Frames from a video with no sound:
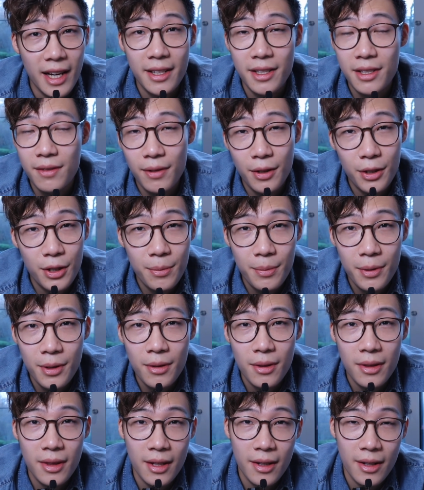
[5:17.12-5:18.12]
that doesn't float your
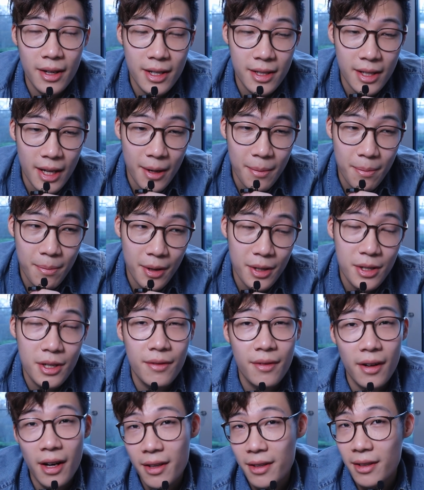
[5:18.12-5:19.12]
boat, there is a bunch
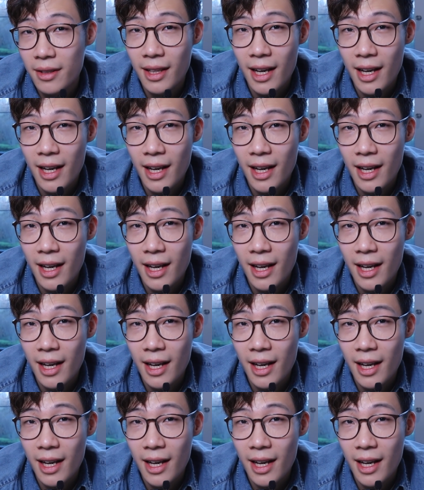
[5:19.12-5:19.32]
of other